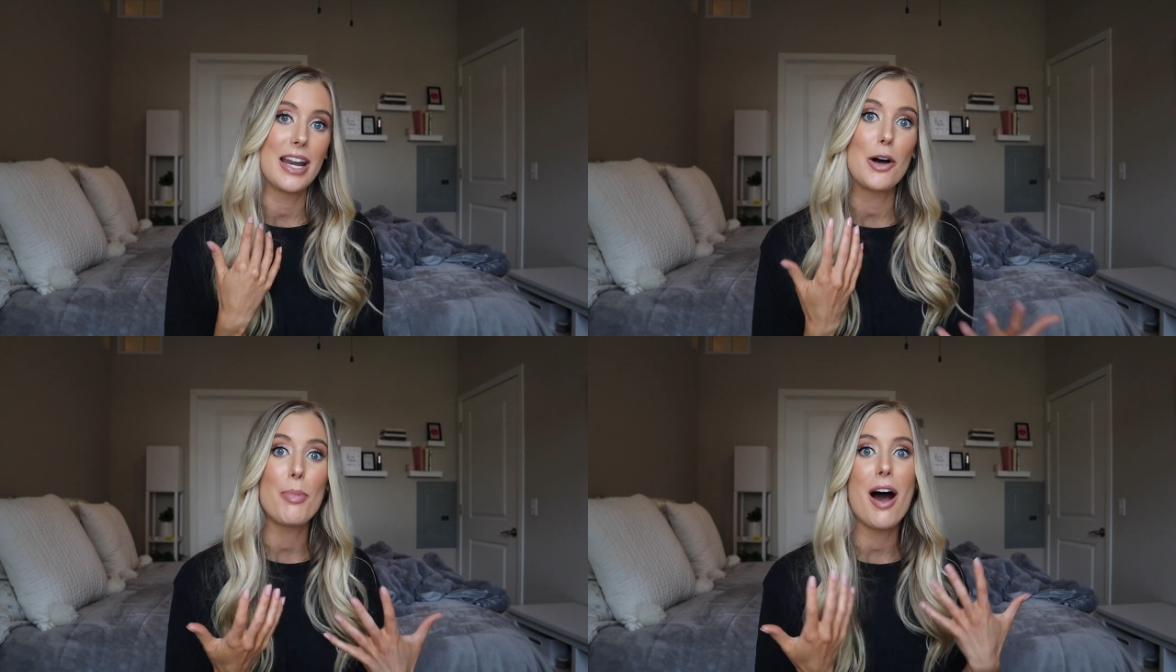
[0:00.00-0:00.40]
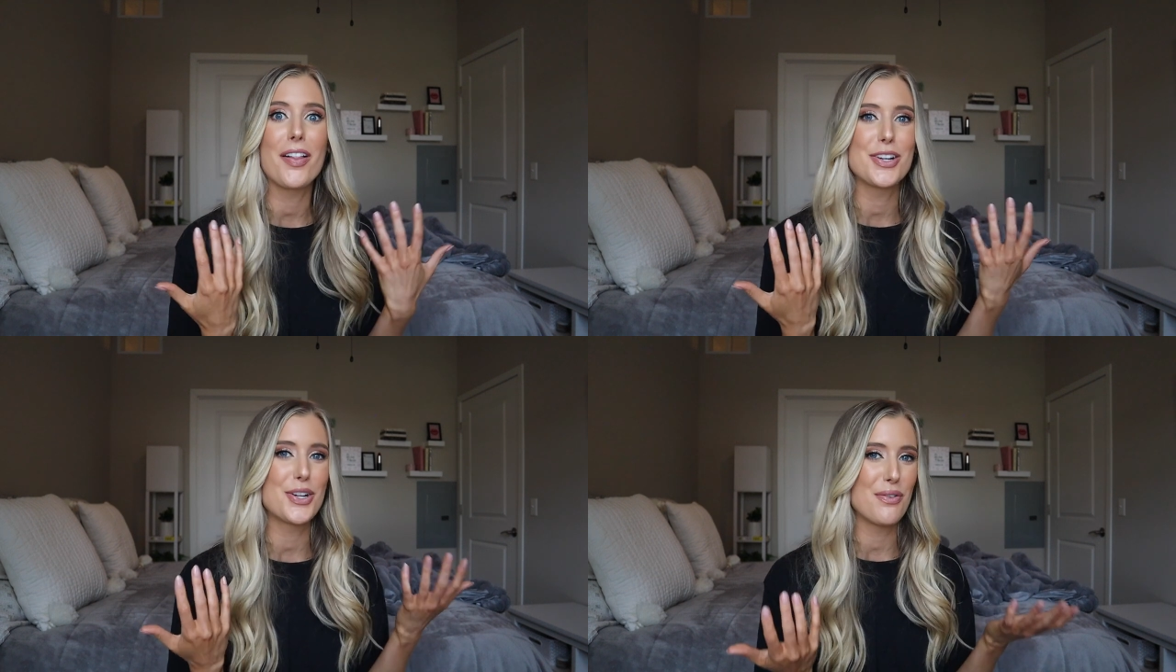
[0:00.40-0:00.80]
nail
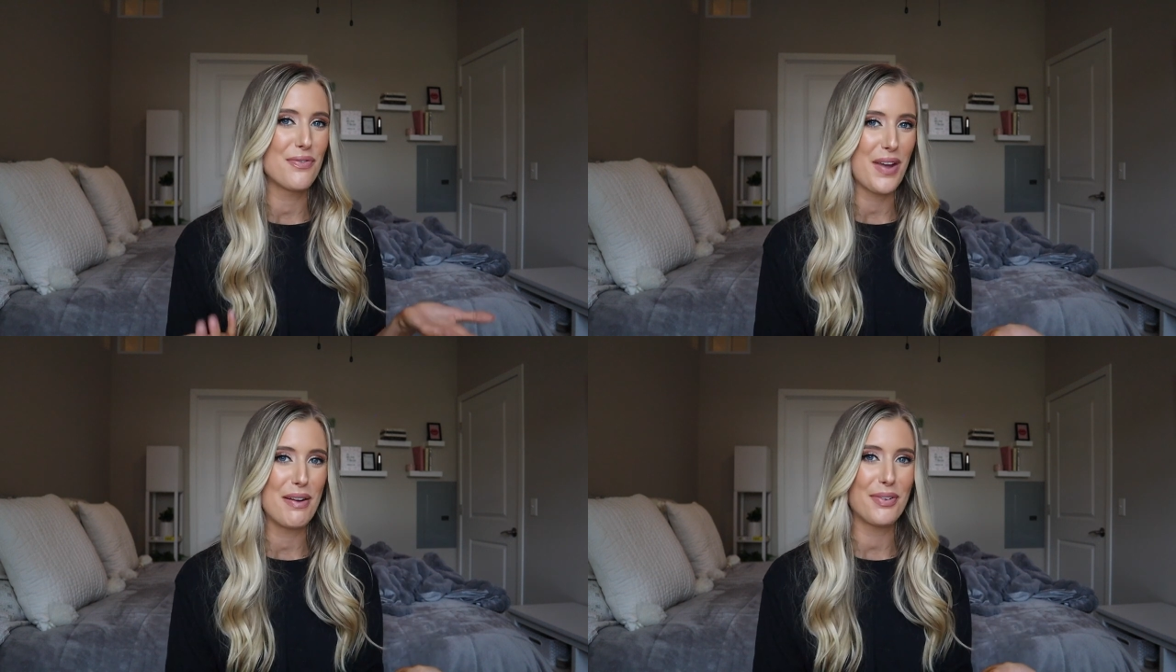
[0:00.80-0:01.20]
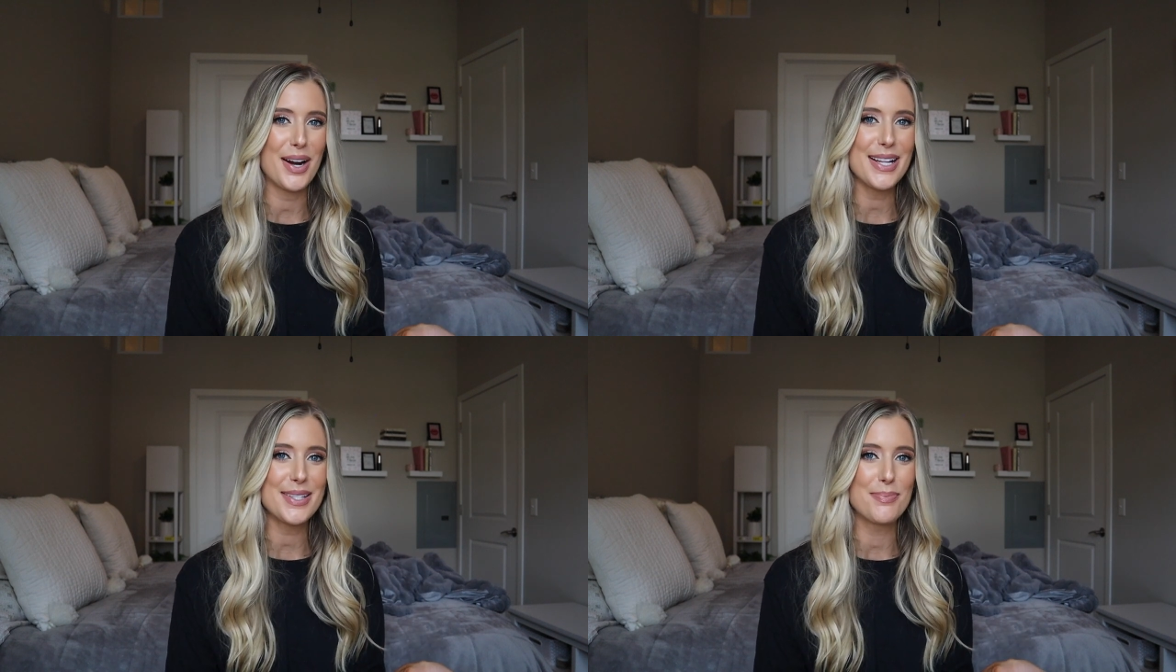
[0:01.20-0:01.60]
polish
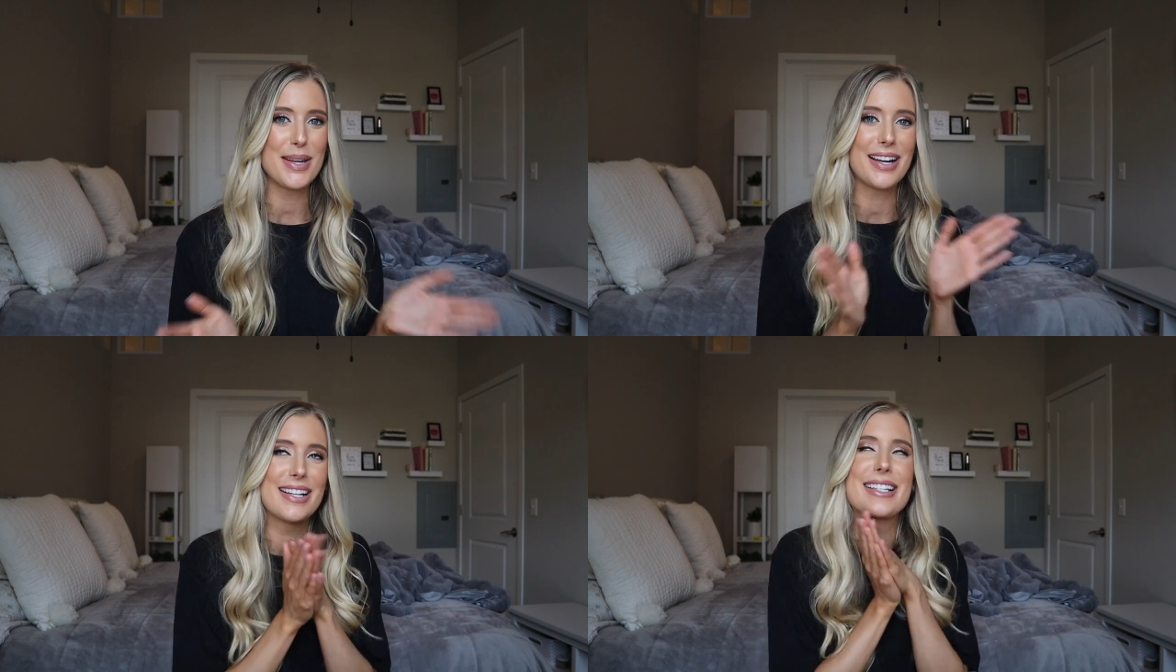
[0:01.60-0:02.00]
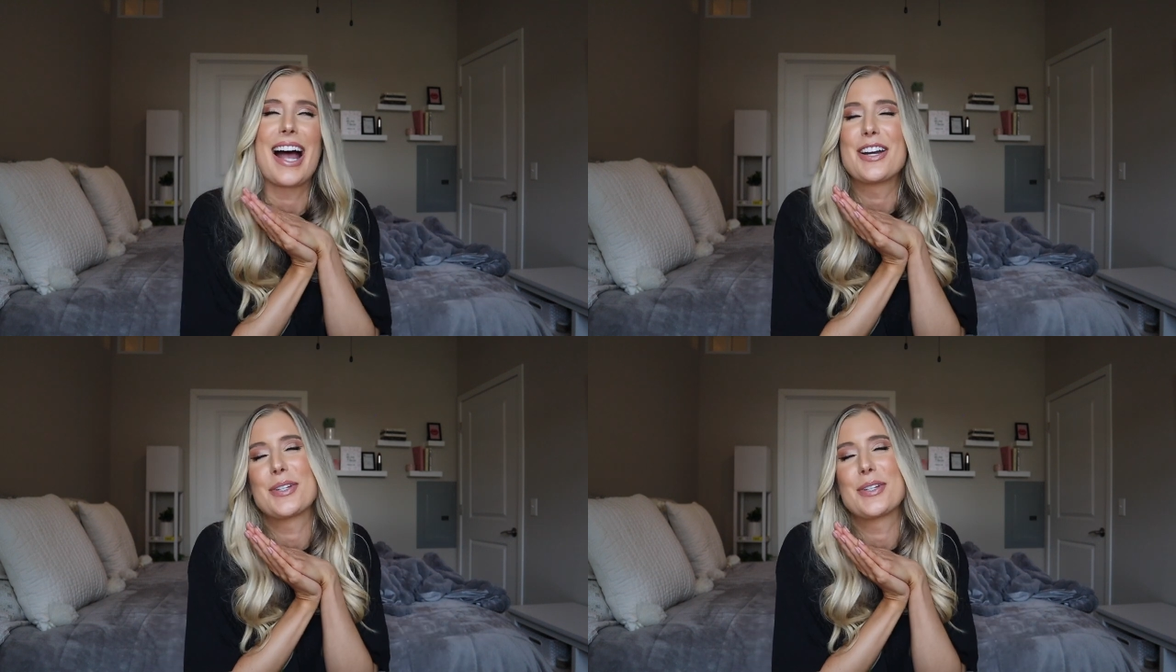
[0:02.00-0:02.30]
favorites because I